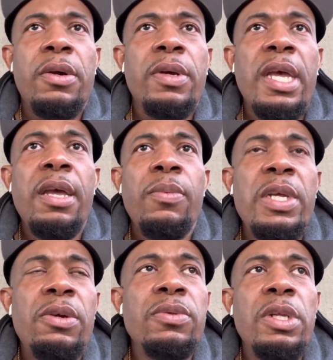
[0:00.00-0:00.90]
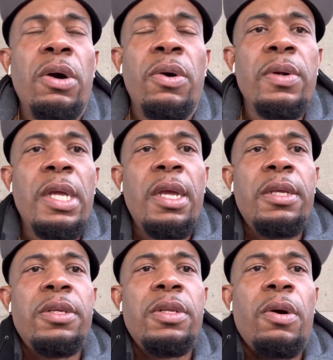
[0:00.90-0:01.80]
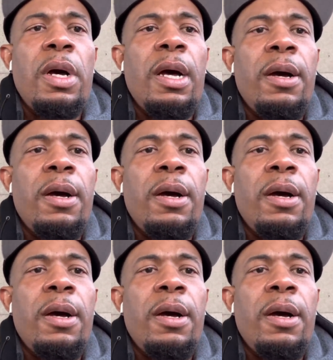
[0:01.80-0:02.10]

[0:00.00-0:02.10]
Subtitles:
Okay, we don't know, you know,